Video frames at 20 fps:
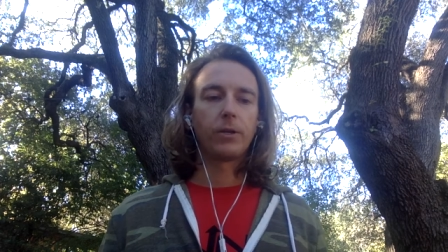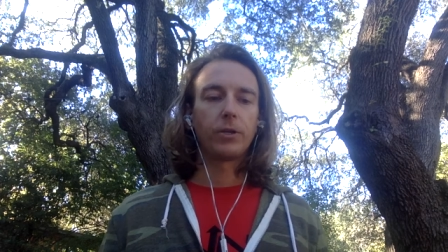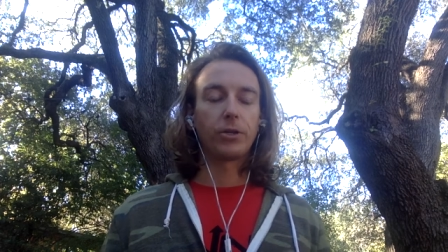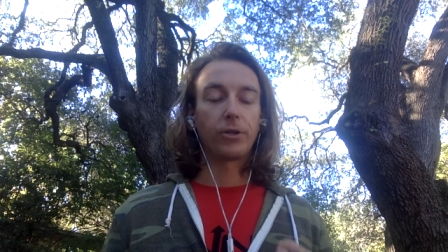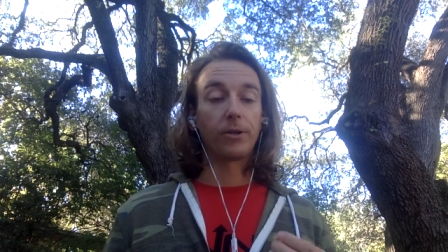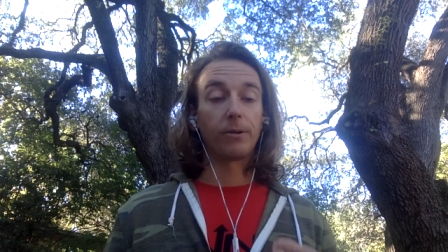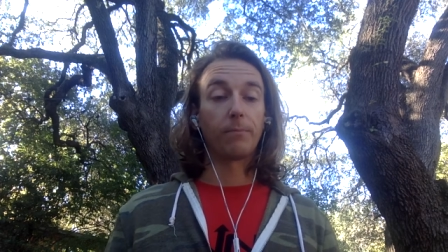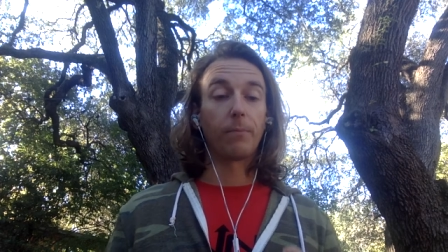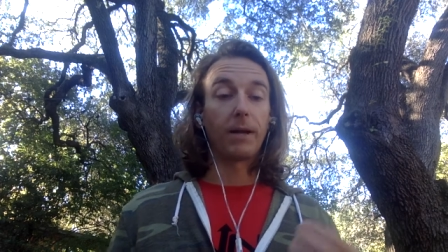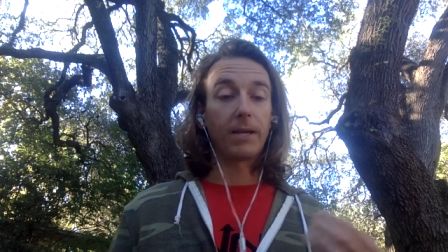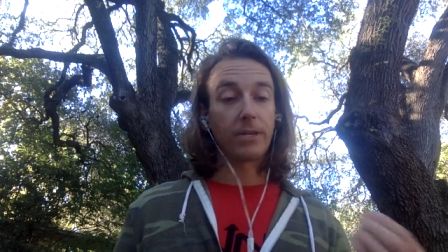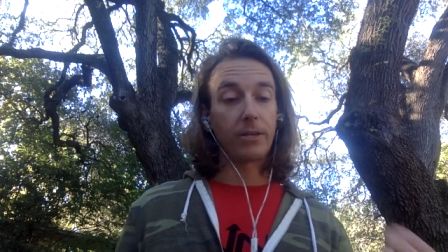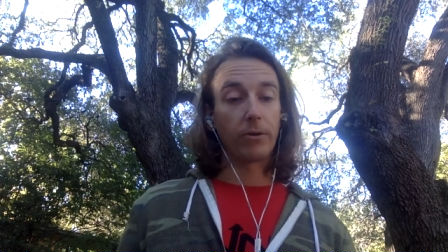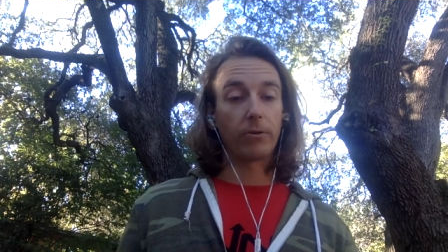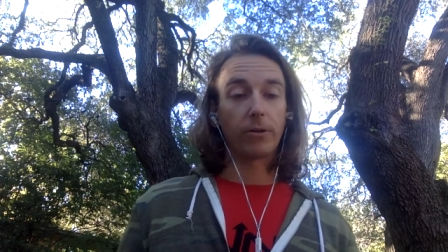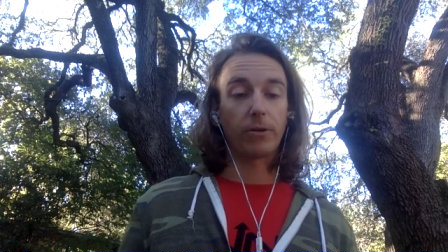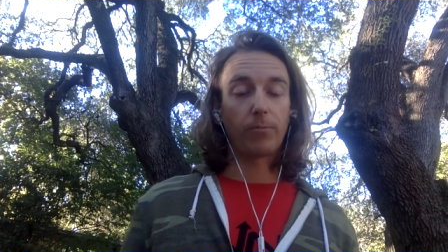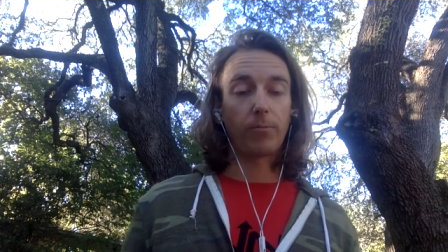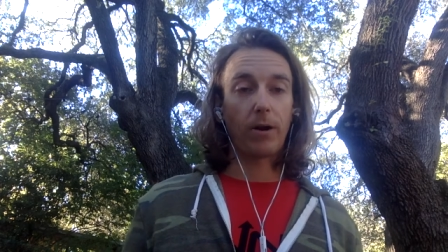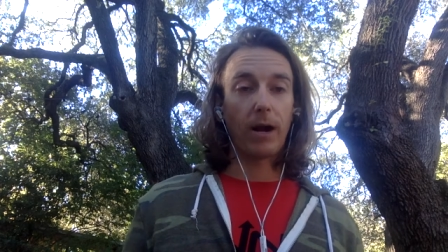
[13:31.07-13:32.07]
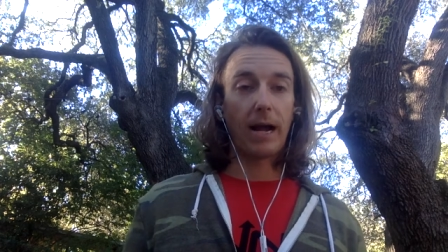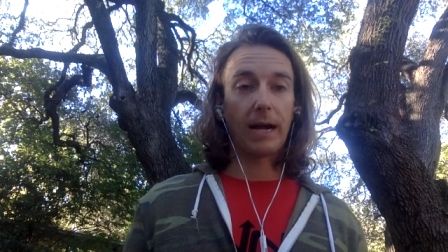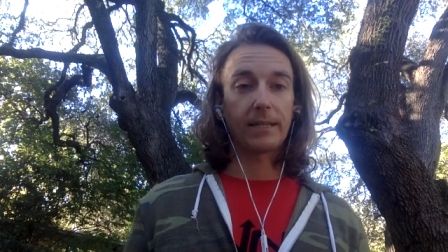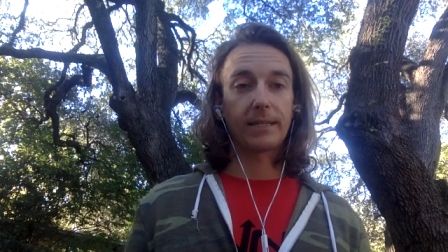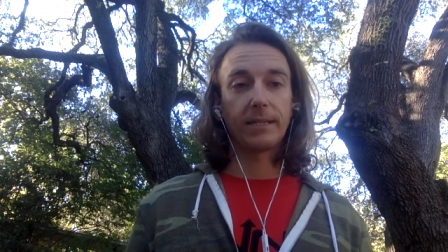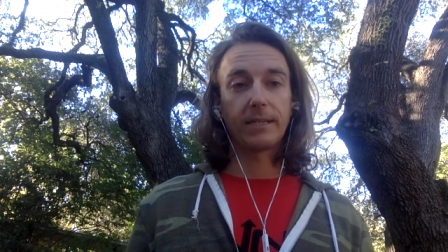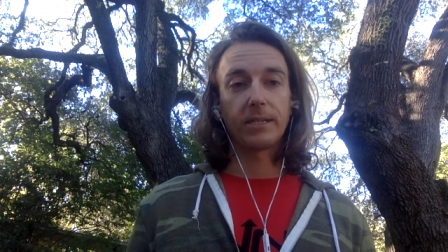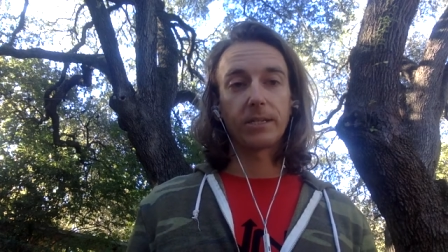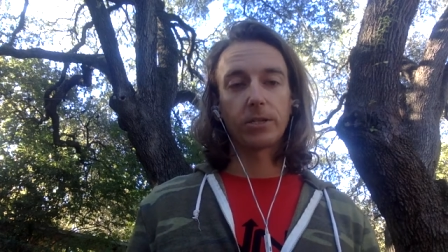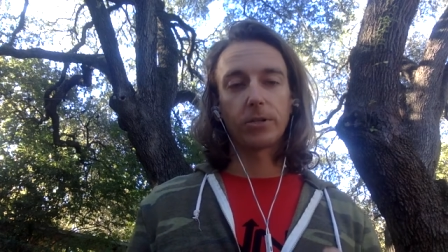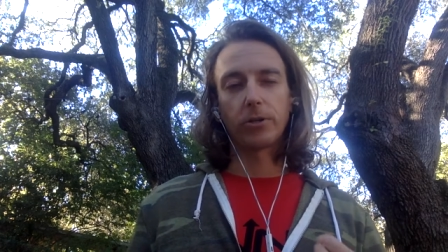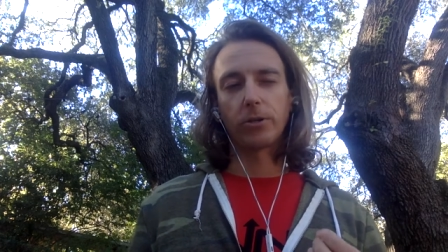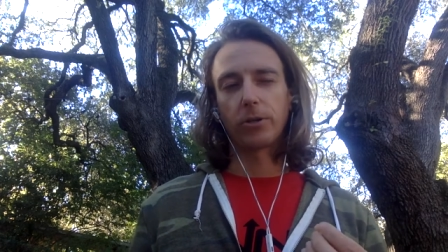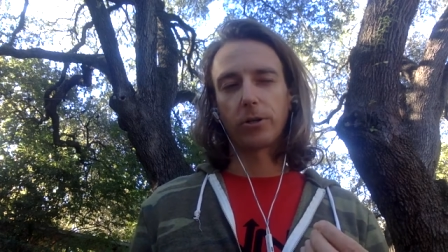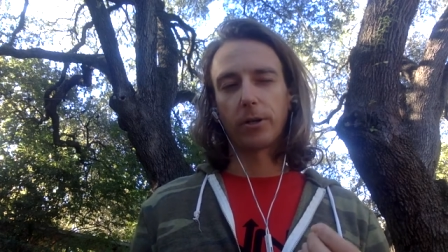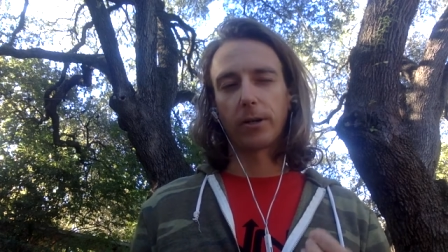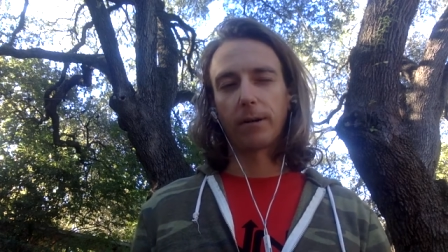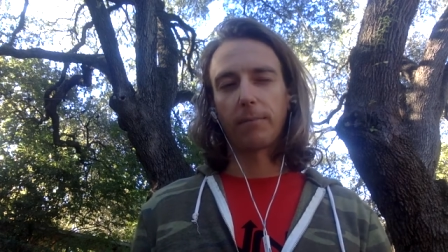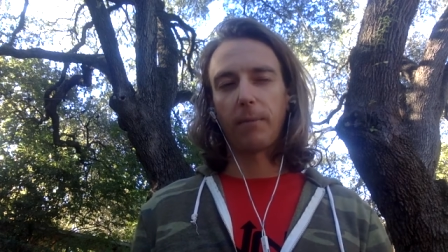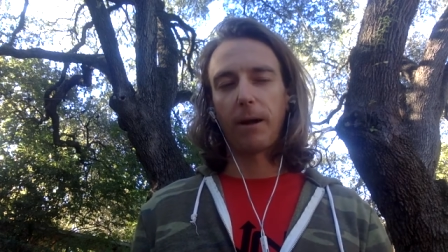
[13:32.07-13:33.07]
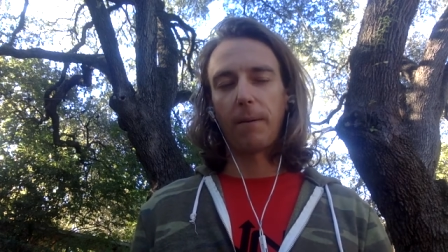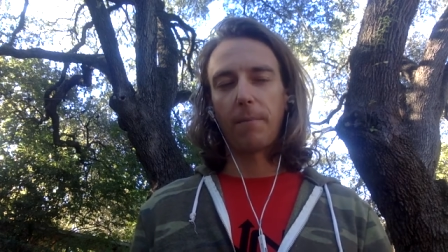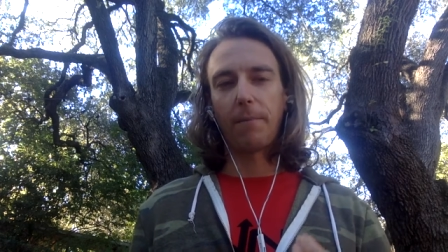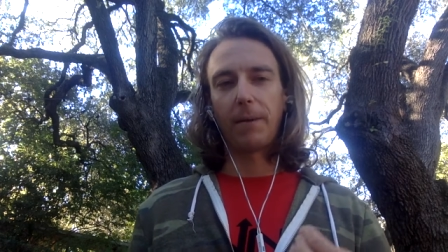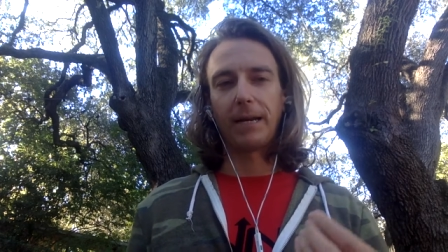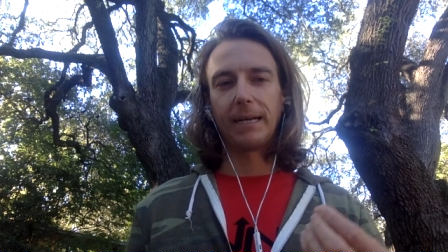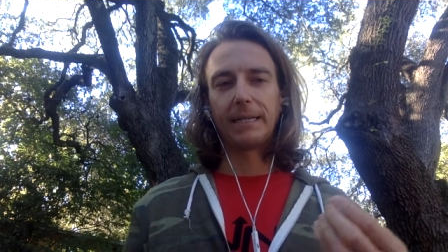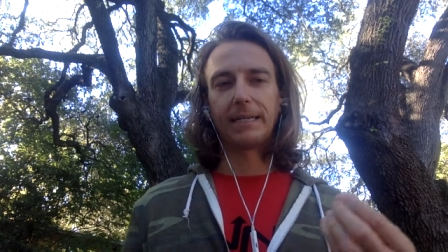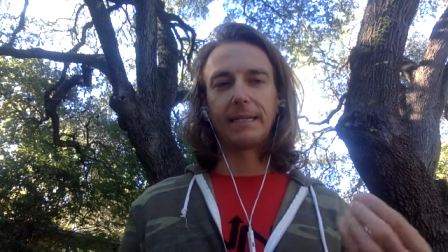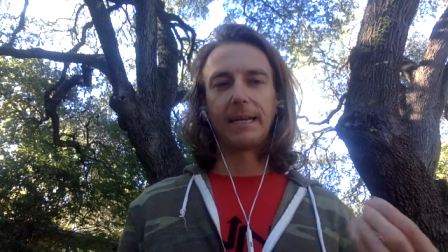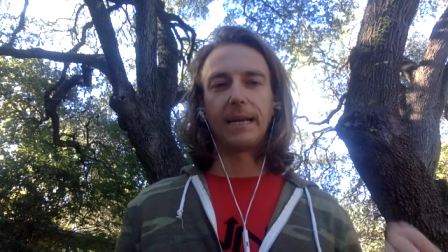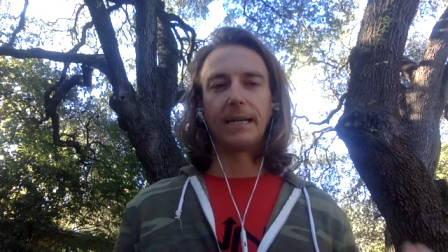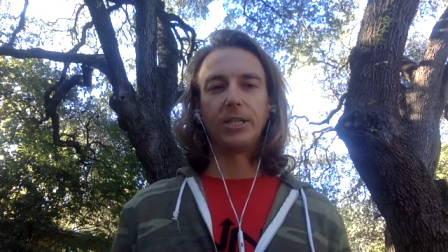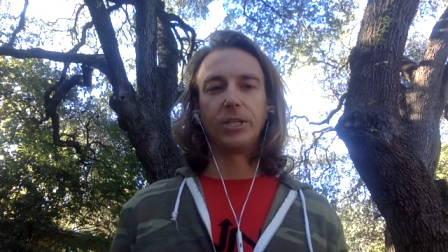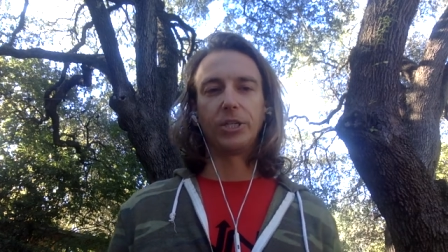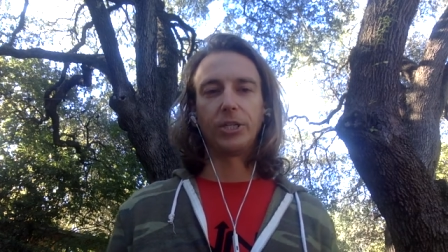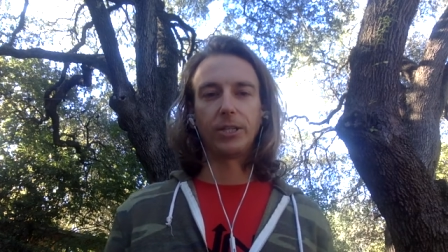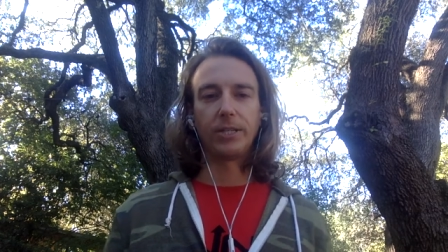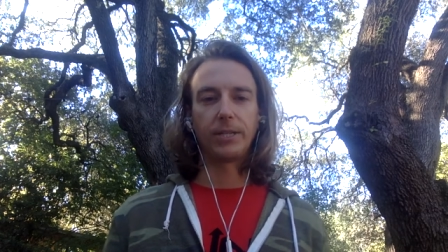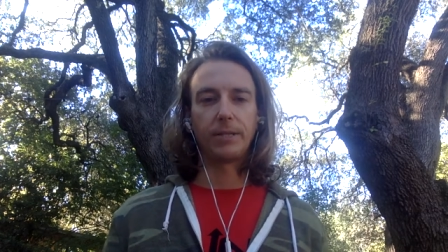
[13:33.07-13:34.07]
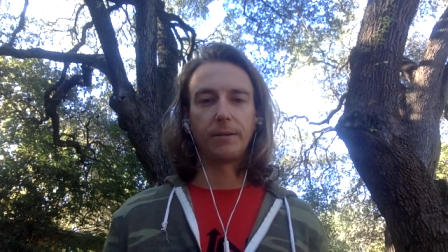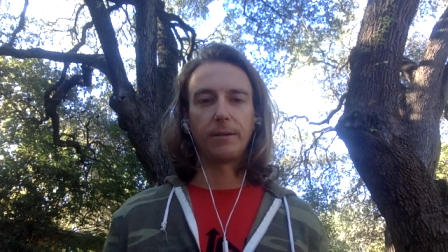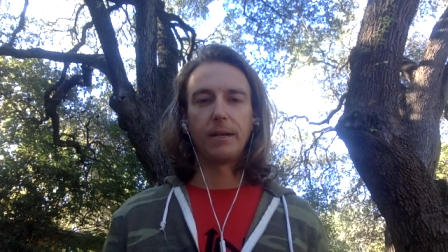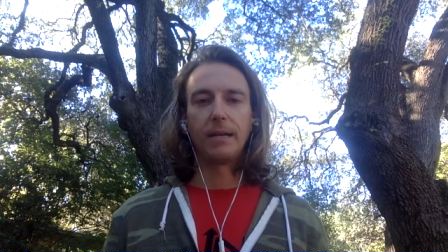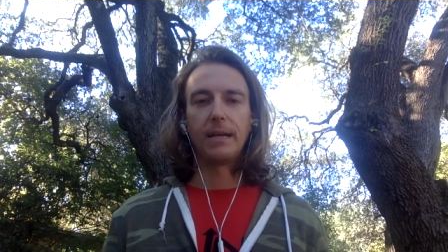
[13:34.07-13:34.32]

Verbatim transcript: during my yoga practice or during my meditation